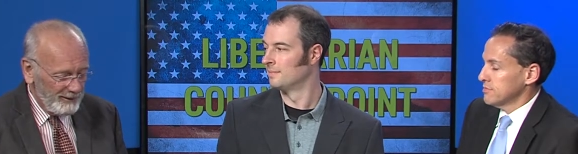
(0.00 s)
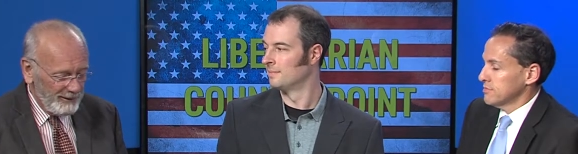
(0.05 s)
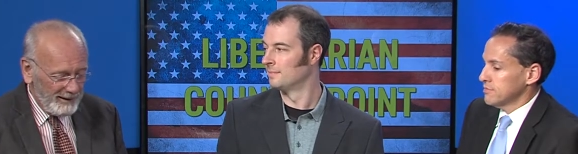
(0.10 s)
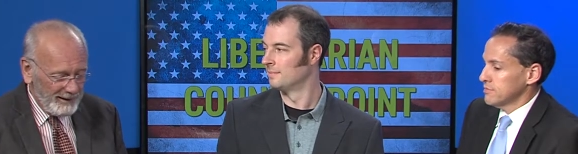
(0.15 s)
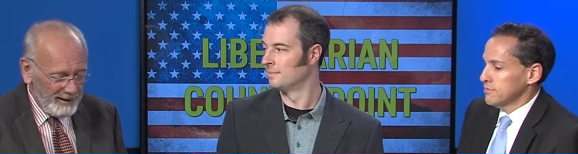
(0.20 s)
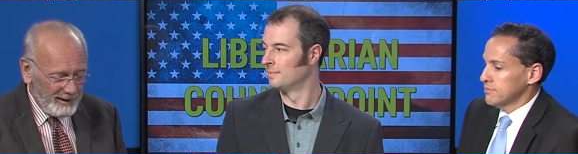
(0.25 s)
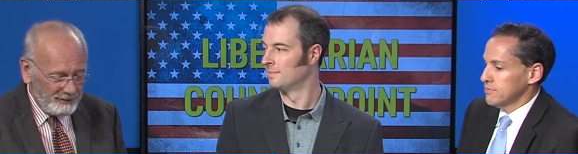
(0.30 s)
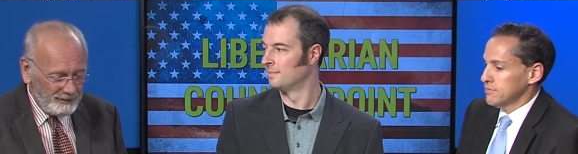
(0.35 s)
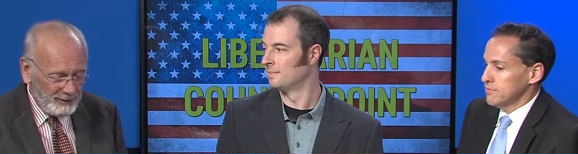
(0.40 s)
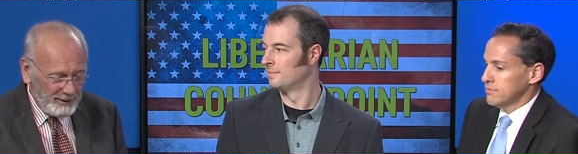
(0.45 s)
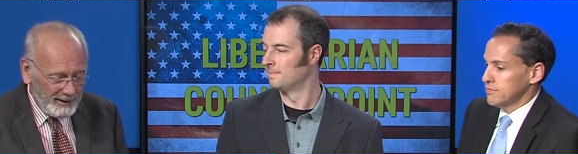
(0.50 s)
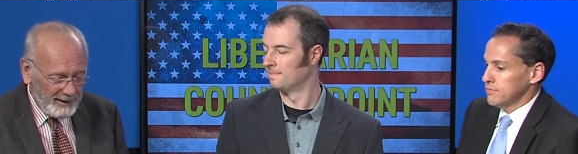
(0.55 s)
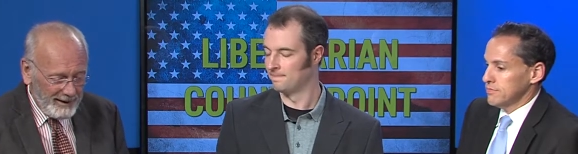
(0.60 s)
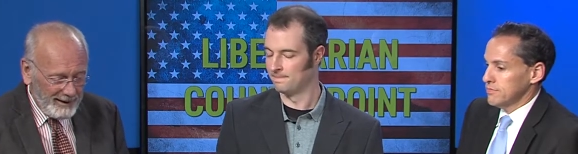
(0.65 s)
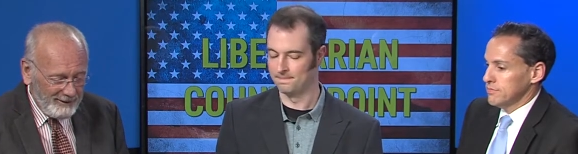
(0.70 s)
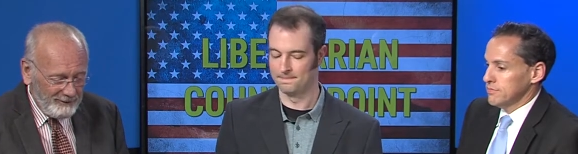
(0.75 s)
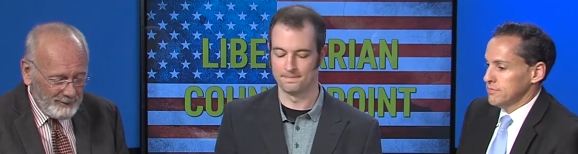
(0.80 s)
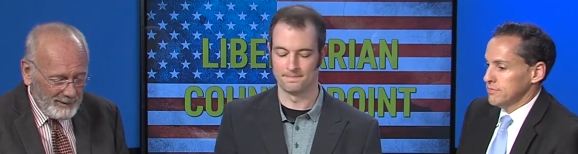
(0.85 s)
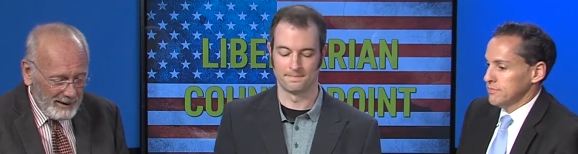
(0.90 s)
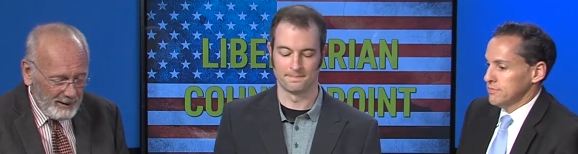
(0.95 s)
Speaker 1: they actually
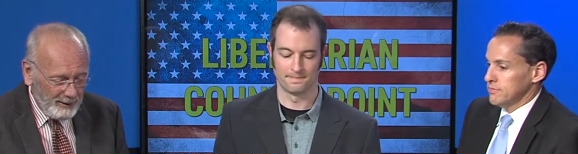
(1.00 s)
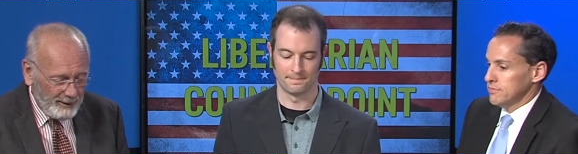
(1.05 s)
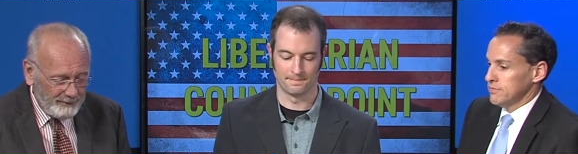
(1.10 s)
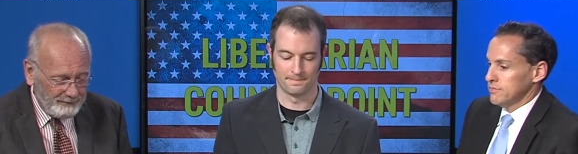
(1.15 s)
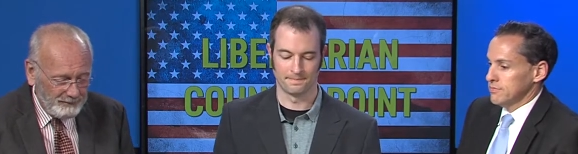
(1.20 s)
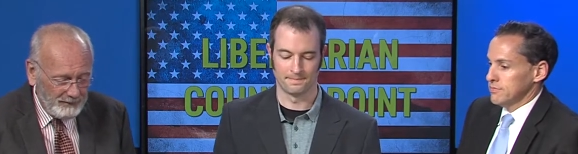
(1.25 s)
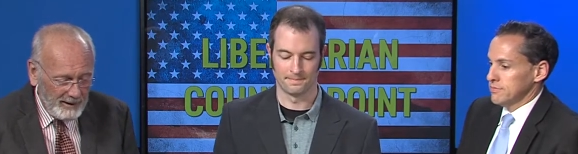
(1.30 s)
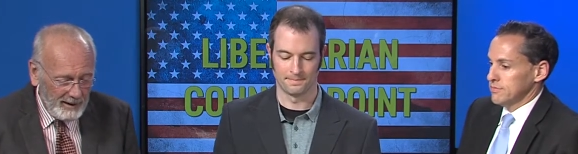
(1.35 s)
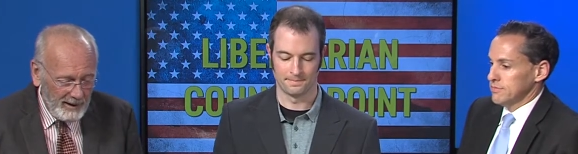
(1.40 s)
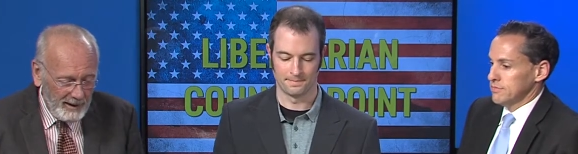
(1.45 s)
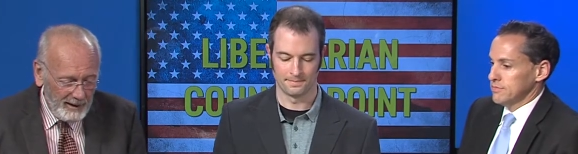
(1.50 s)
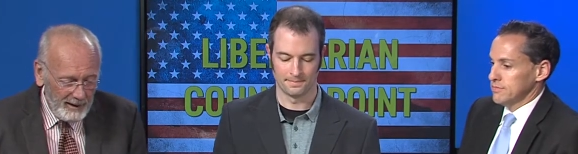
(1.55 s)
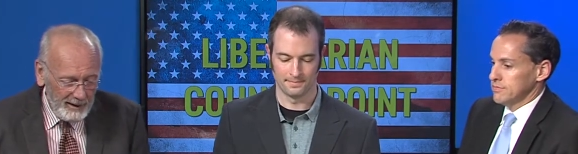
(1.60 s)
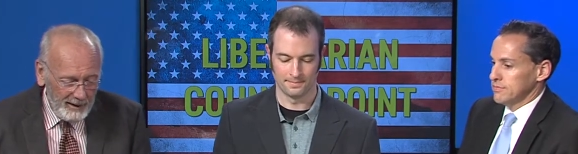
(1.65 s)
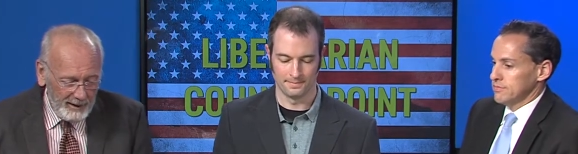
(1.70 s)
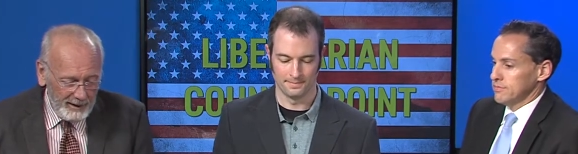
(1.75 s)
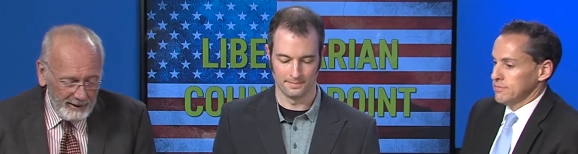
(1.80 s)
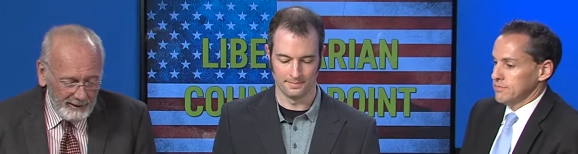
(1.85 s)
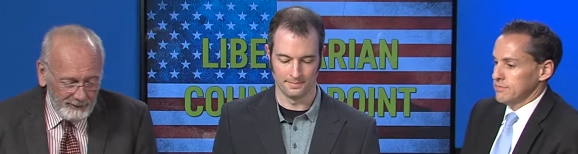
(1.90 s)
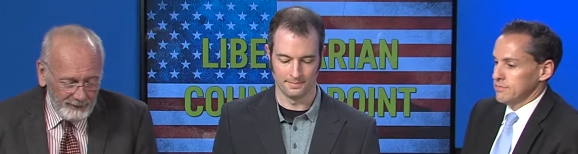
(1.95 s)
have power.
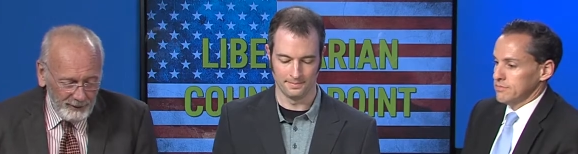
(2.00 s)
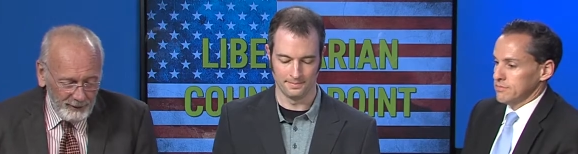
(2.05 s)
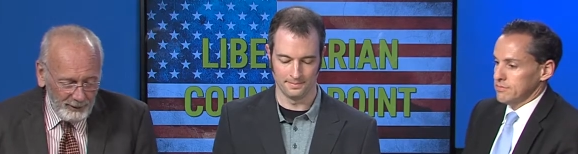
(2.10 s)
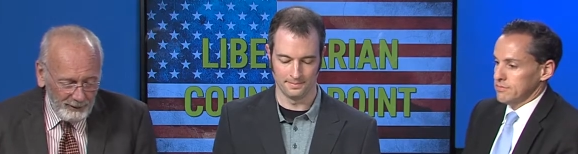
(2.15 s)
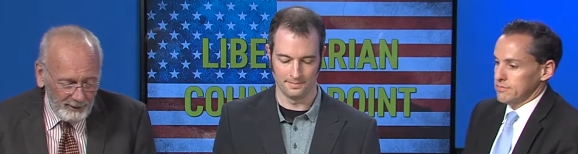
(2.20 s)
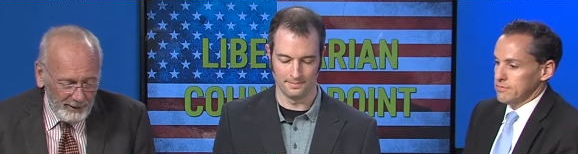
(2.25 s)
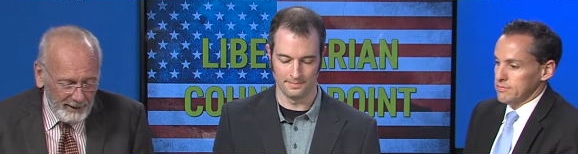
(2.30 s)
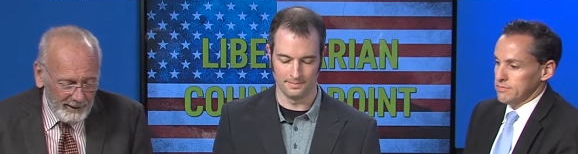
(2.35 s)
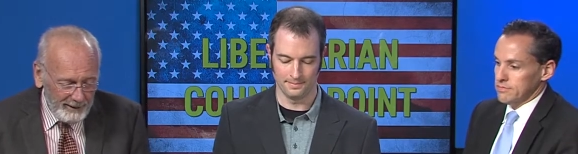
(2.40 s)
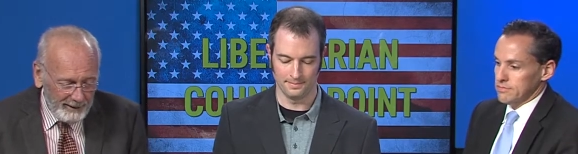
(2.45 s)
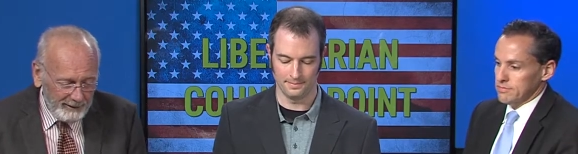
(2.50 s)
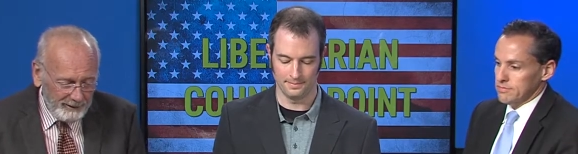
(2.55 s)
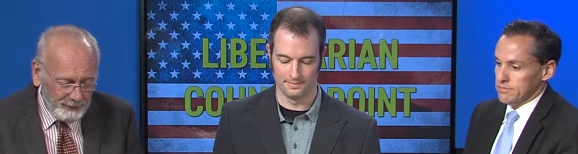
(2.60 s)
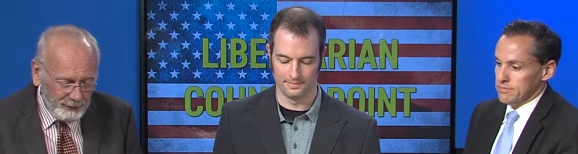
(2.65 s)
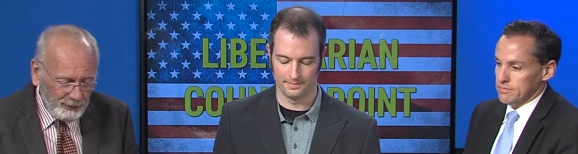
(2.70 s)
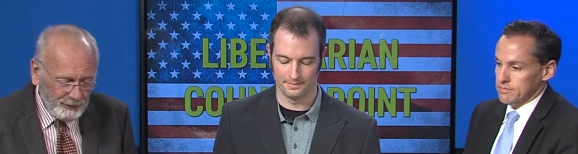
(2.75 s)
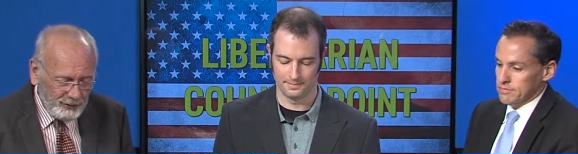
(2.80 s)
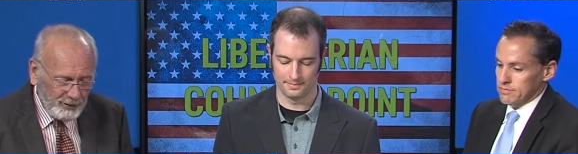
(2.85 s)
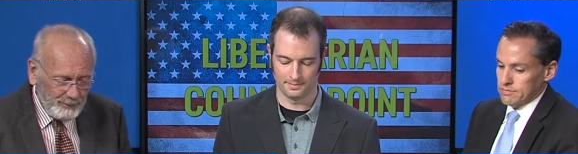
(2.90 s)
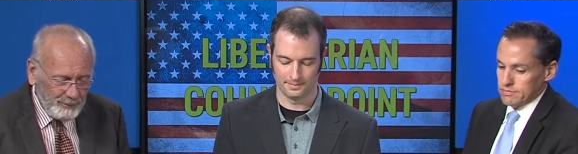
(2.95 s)
So
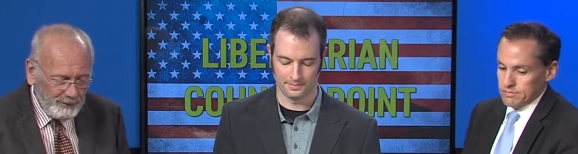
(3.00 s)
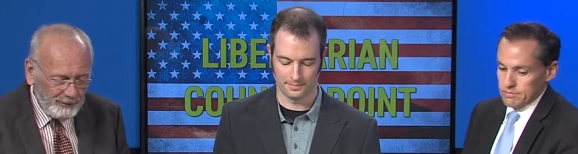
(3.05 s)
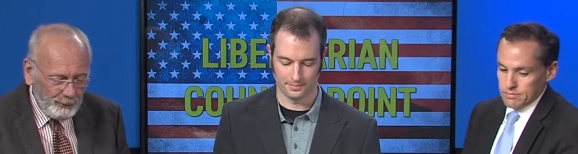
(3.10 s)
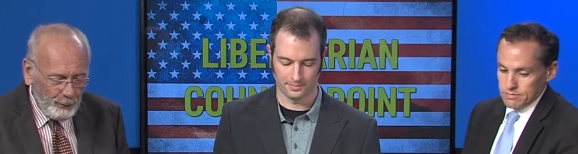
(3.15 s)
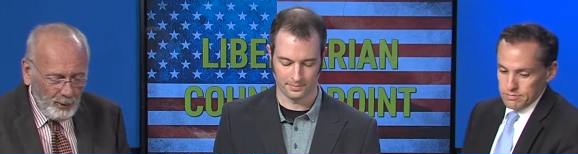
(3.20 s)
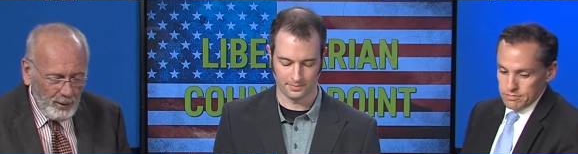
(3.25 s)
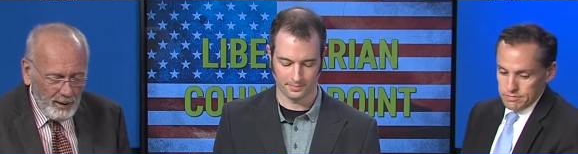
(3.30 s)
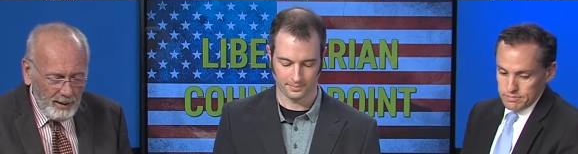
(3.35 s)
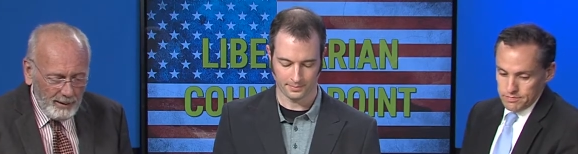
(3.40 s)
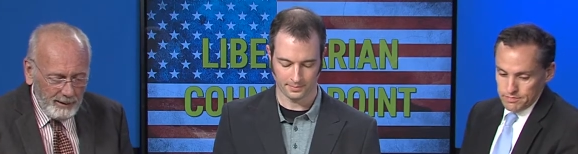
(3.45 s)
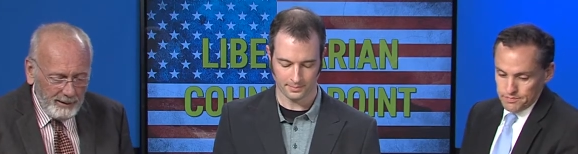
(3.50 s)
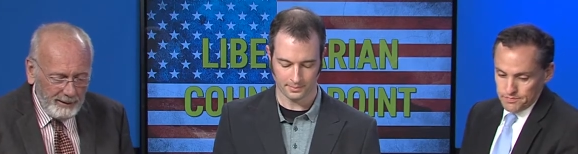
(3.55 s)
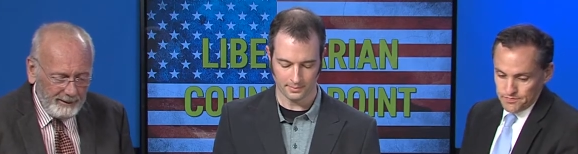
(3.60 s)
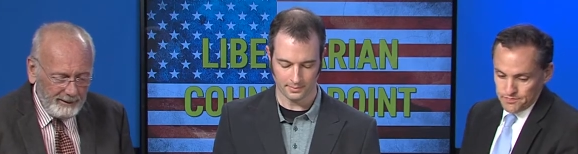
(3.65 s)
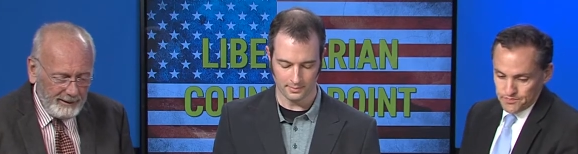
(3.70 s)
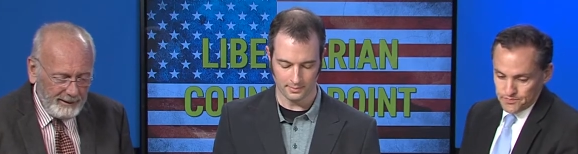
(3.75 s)
socialism is wrong,